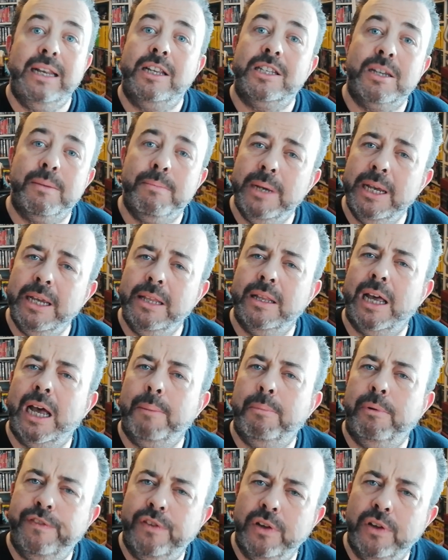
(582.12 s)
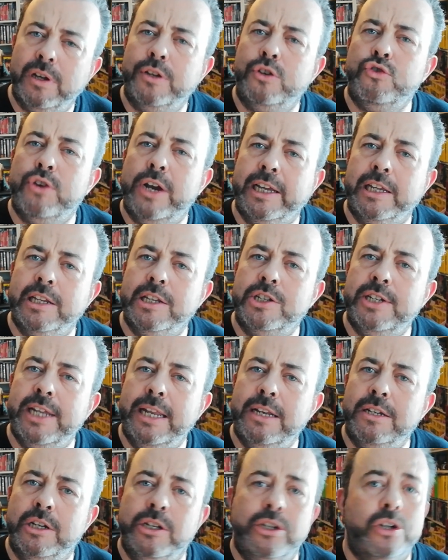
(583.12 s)
doesn't mean that I prefer Dragon's
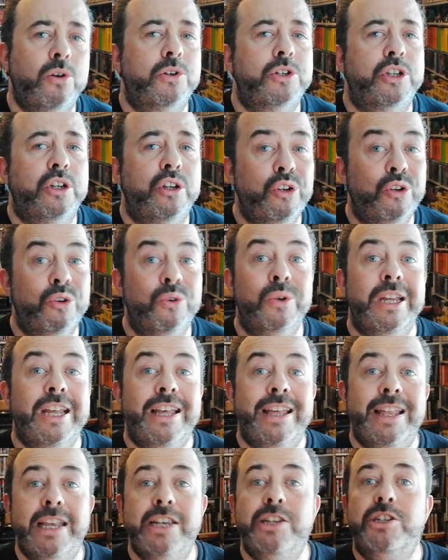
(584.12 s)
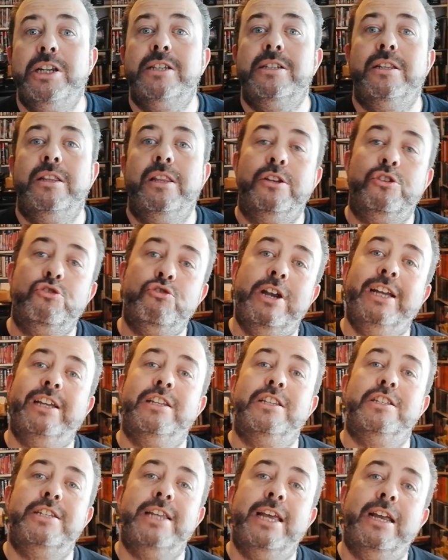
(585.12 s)
Den to Doctor Who, it's just that the
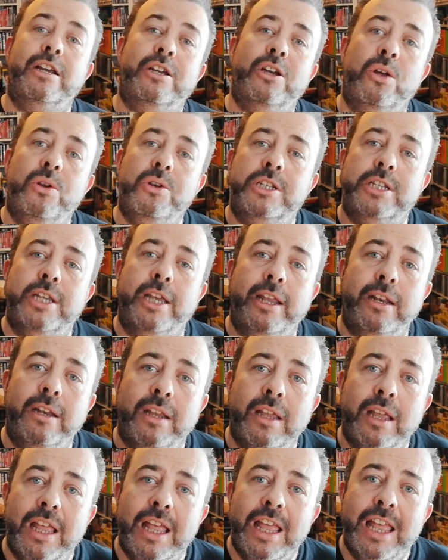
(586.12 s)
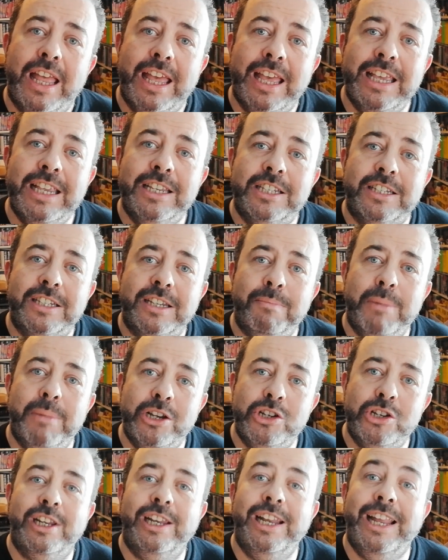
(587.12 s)
Dragon's Den content is
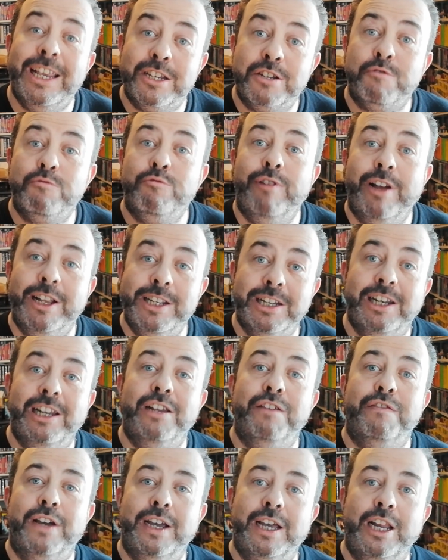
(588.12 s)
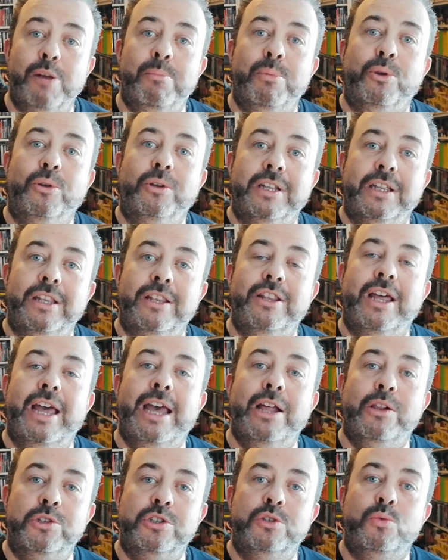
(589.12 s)
much less readily available
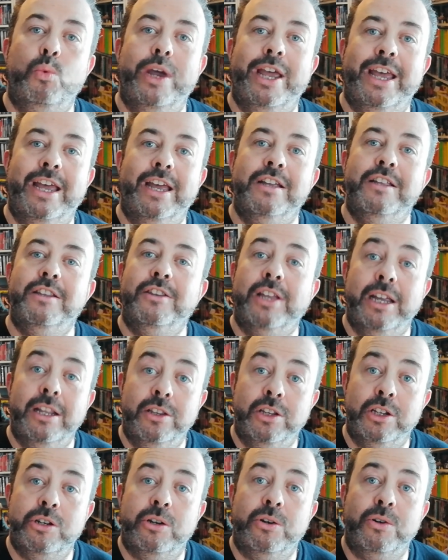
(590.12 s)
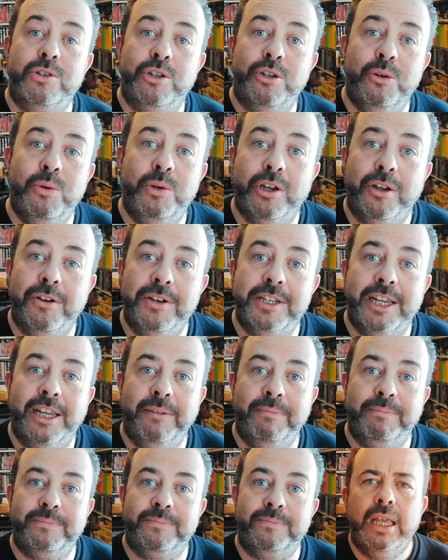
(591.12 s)
elsewhere than the Doctor Who content.
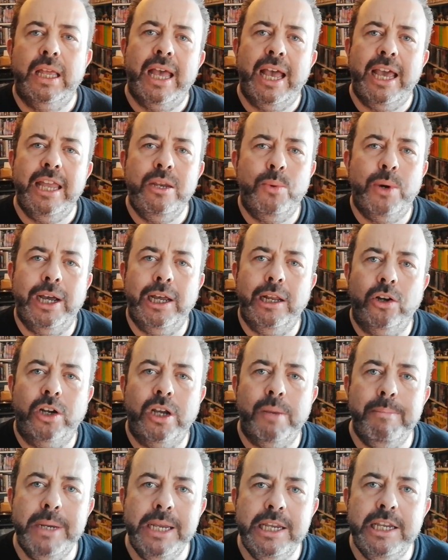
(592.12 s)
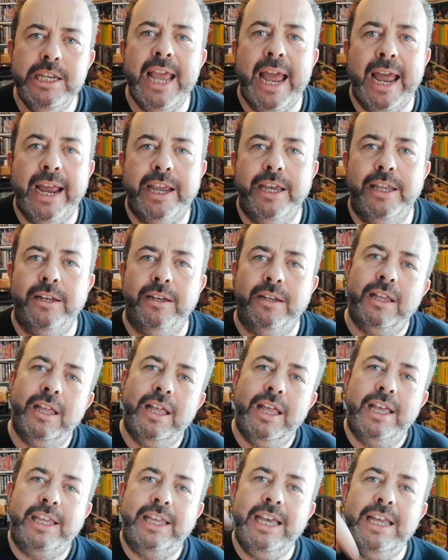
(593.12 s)
Anyway, look at me yakking.
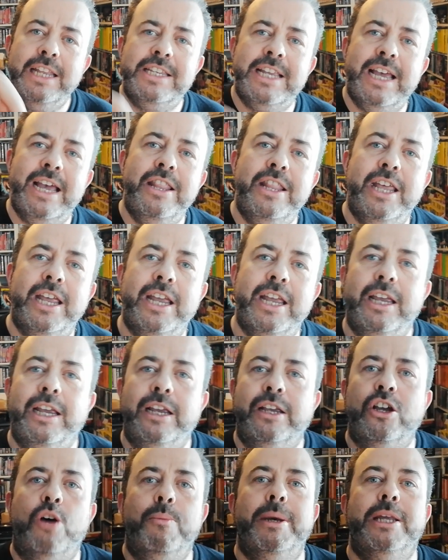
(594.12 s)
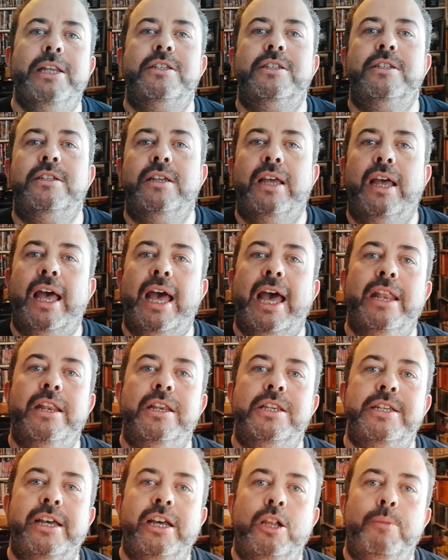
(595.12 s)
Get down there in comments
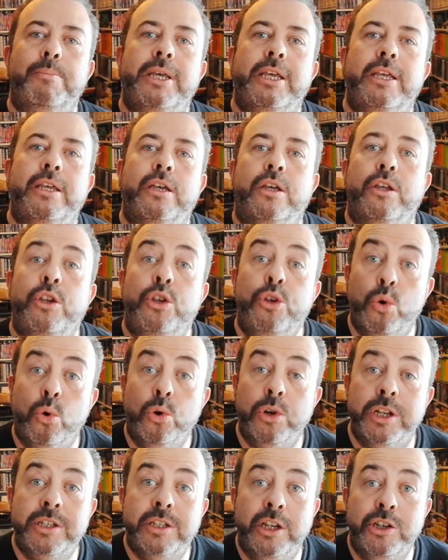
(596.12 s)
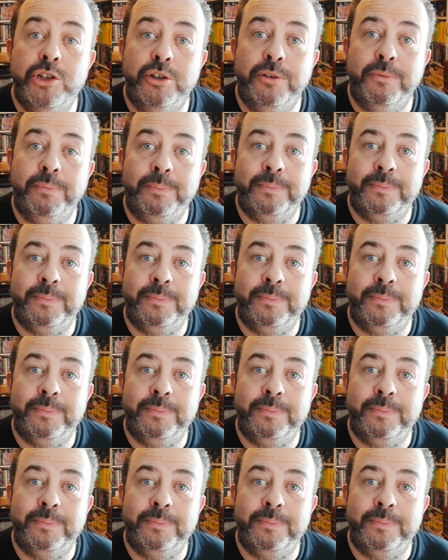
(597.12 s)
and tell me your decision.